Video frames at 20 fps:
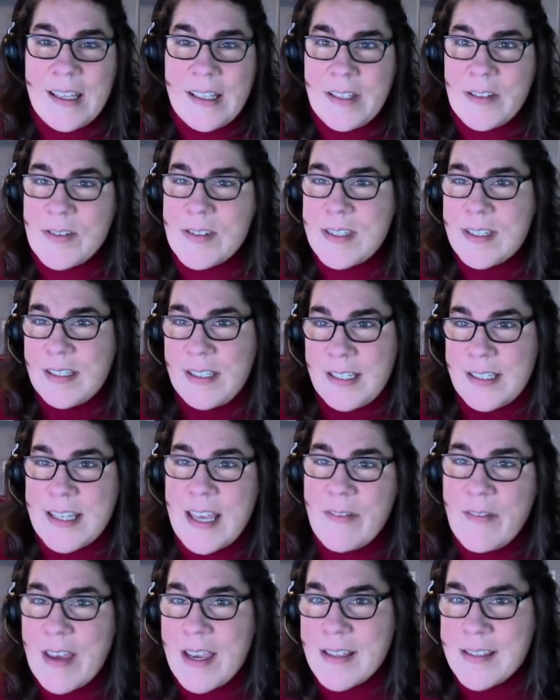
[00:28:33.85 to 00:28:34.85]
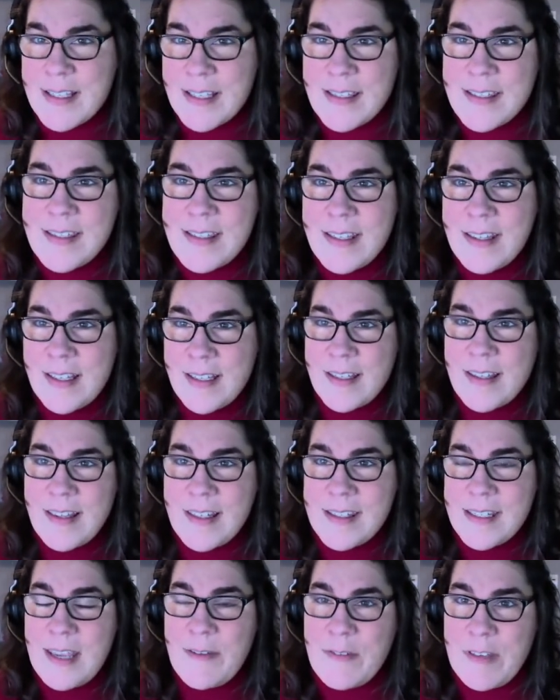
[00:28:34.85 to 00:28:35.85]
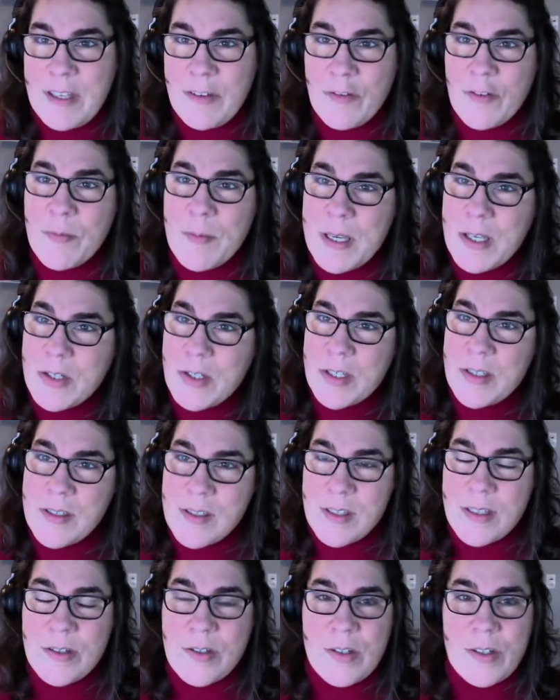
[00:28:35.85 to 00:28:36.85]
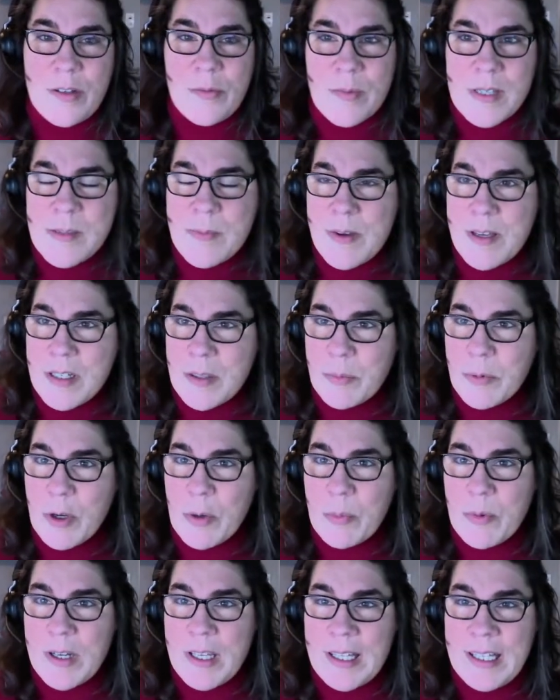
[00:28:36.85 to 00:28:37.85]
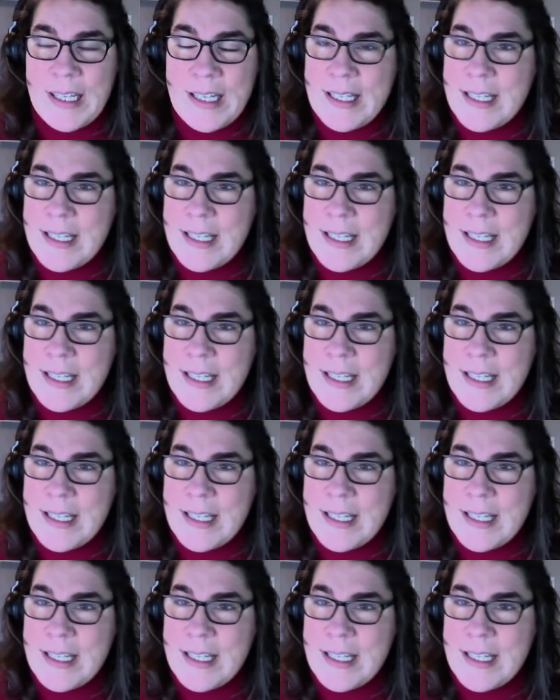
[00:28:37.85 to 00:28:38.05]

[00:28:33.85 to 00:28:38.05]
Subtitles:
you still need to have access to the safety information so that you can respond appropriately.